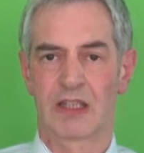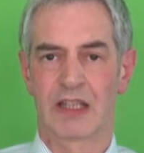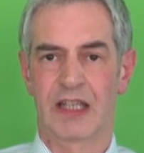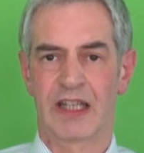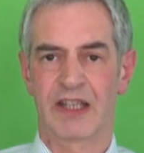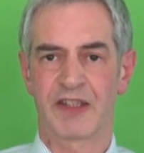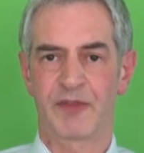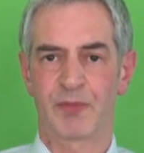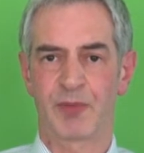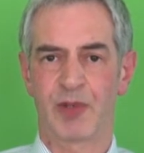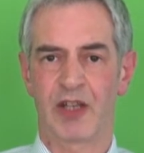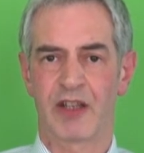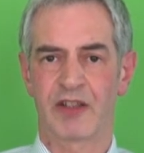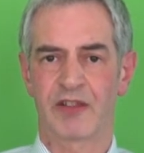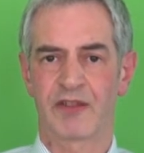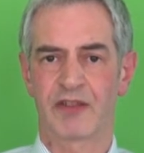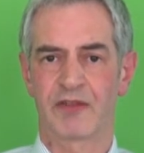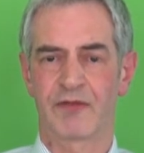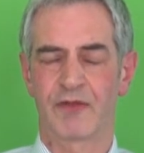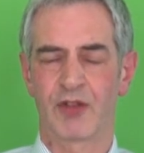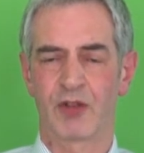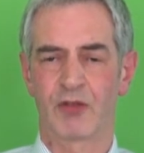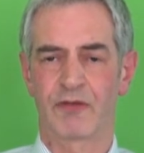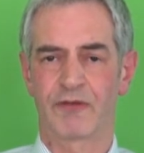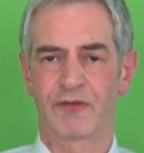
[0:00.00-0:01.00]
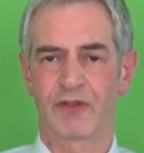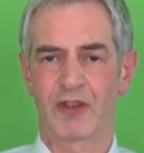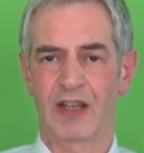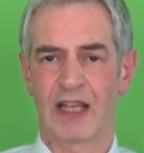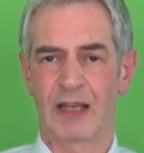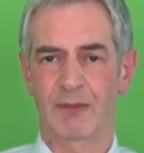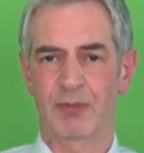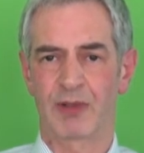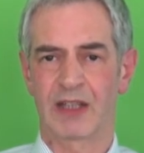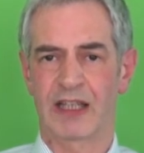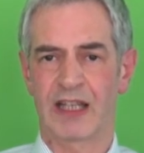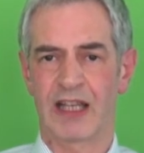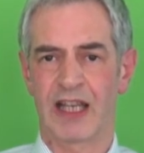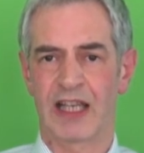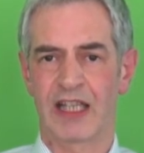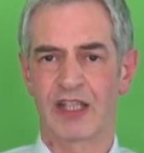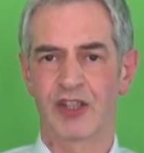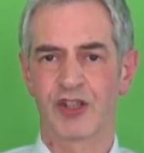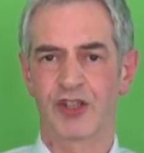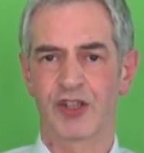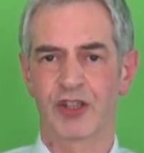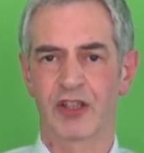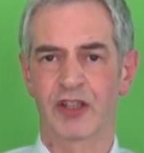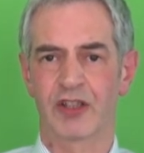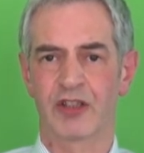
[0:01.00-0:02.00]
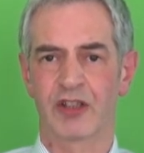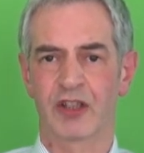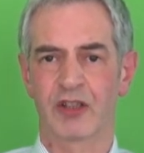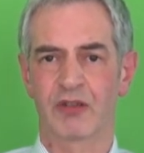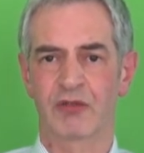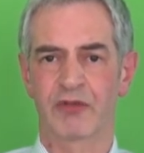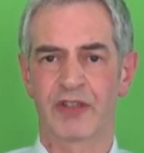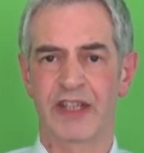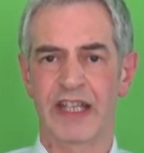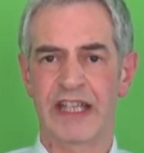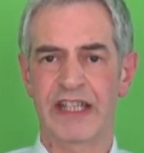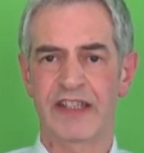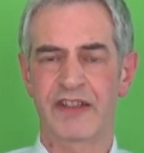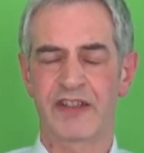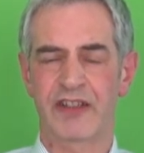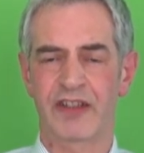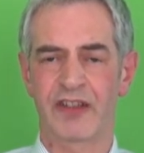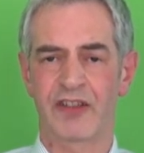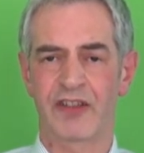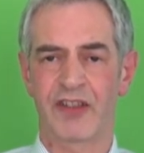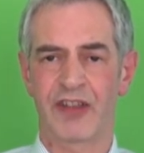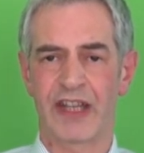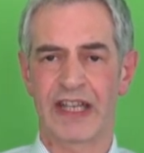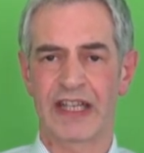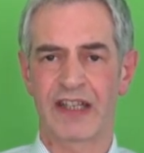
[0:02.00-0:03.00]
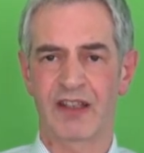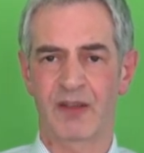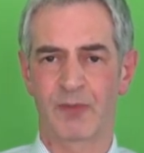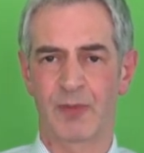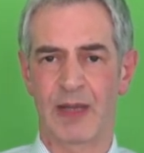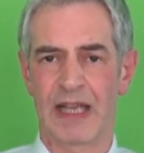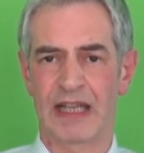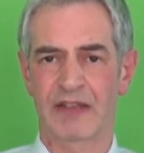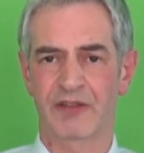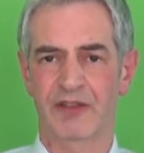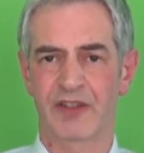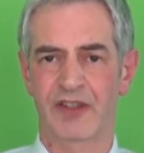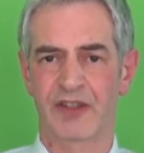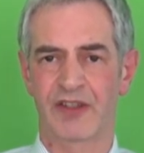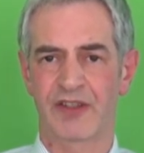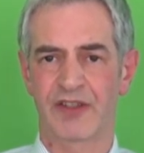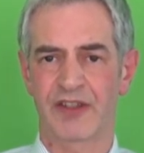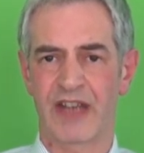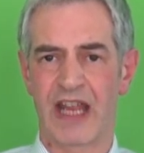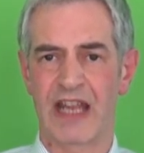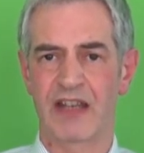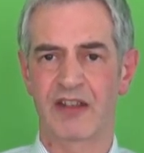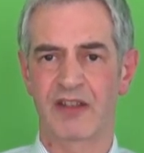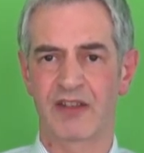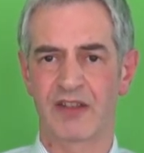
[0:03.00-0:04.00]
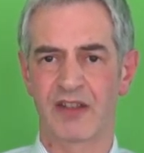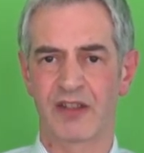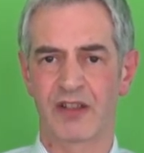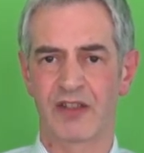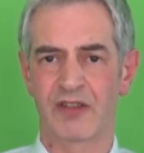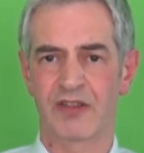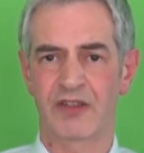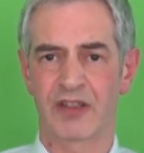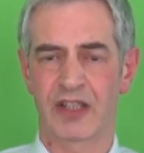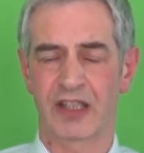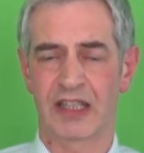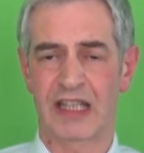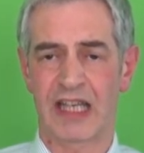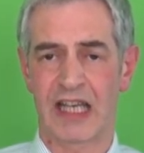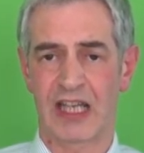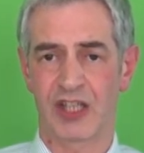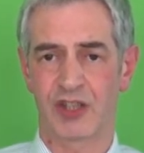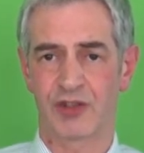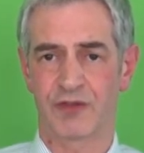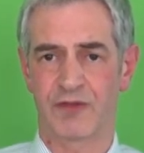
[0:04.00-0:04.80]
As part of your full application, you'll need to think about and send us a cash